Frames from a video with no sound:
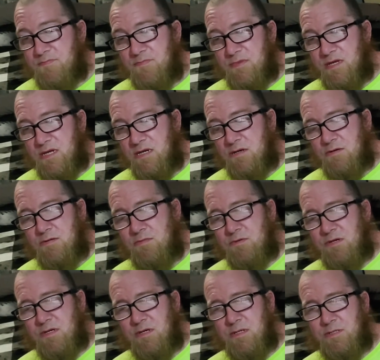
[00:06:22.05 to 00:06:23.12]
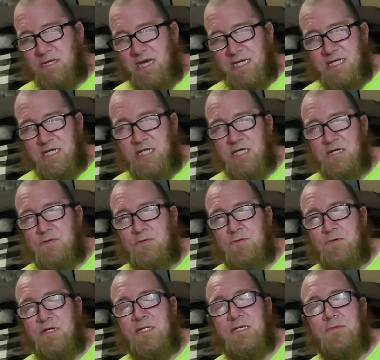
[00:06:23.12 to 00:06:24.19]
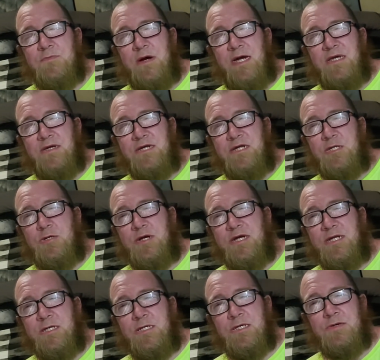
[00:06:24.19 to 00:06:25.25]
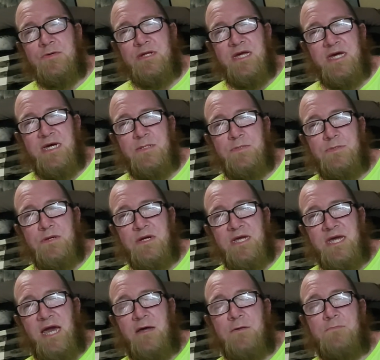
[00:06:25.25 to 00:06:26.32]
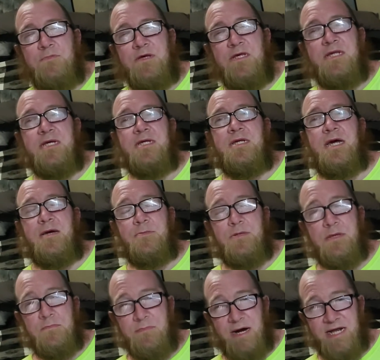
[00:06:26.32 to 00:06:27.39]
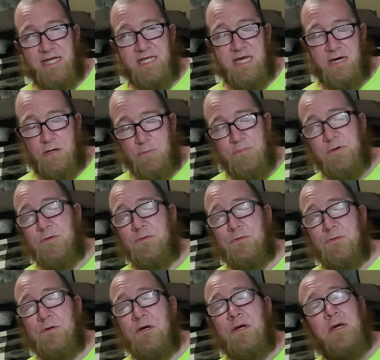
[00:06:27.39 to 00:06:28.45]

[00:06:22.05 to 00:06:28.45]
If that's the general reason why you get a trainer, so you can have accountability, to have somebody to help you,